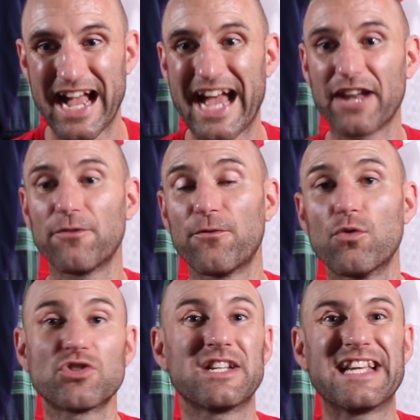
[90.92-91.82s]
And
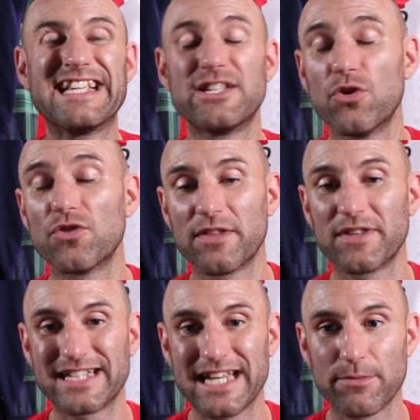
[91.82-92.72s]
unfortunately, he's not in
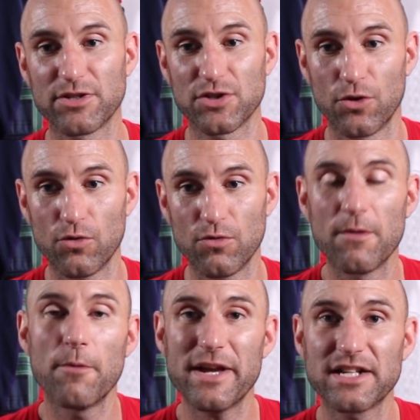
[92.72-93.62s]
the team at all.
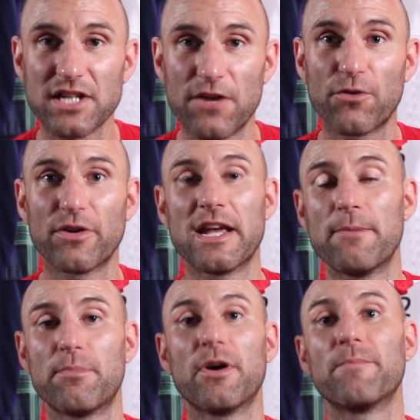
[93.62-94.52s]
A bit tough on
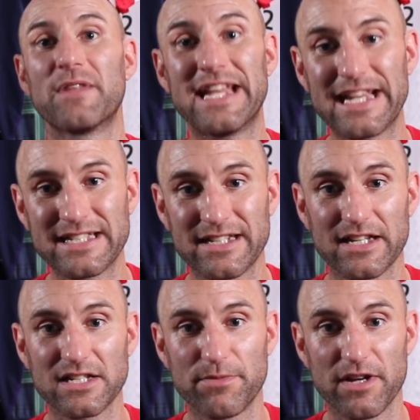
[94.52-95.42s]
him, but he is
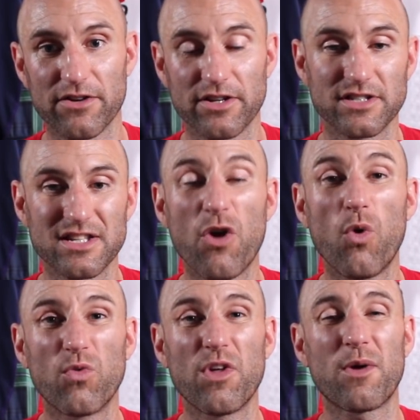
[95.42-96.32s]
inexperienced.
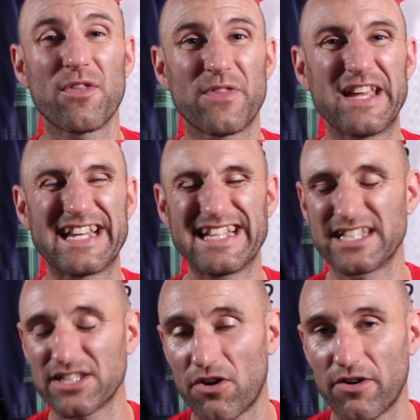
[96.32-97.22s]
Although I think his
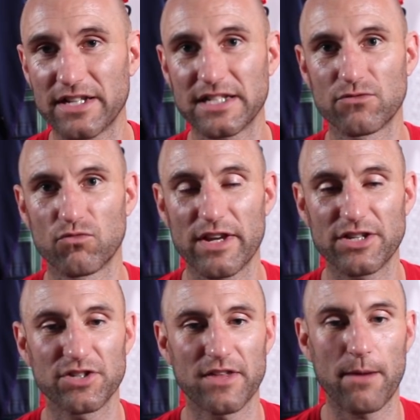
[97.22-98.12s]
size, his
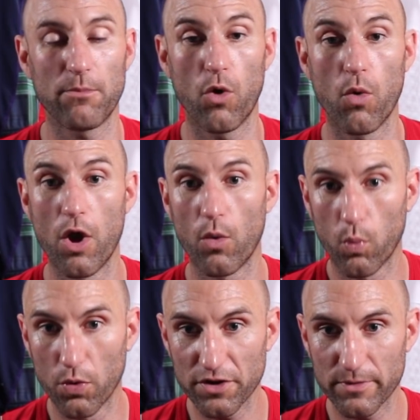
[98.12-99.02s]
reach in that mall
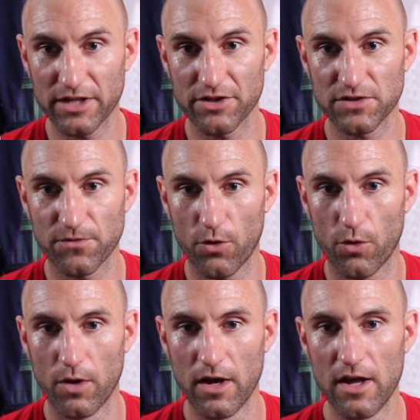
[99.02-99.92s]
would have been
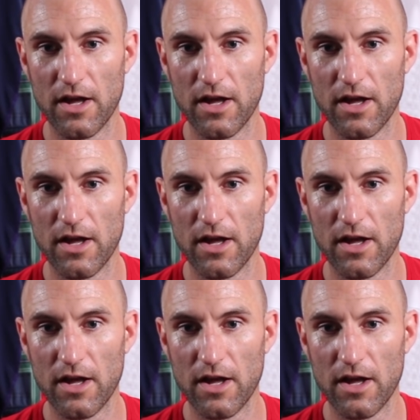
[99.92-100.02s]
useful.